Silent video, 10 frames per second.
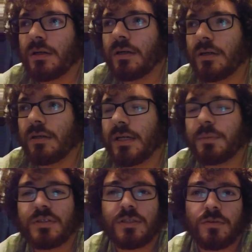uh,
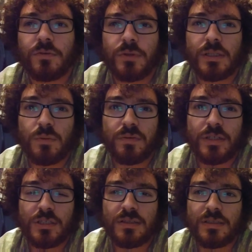episode 3,
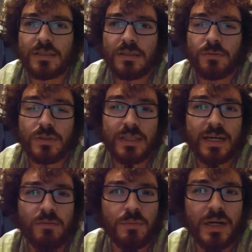Revenge of the Sith, what it
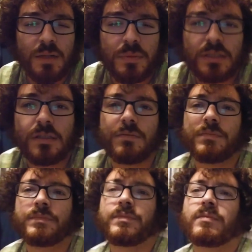kind of reminded me of.
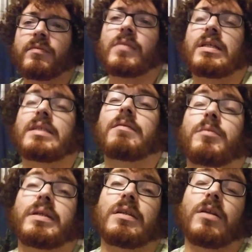Instead of it
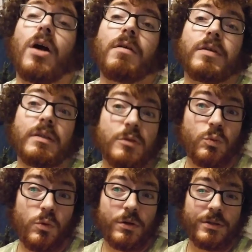being lava, it was
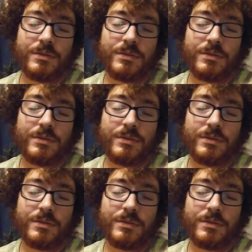water.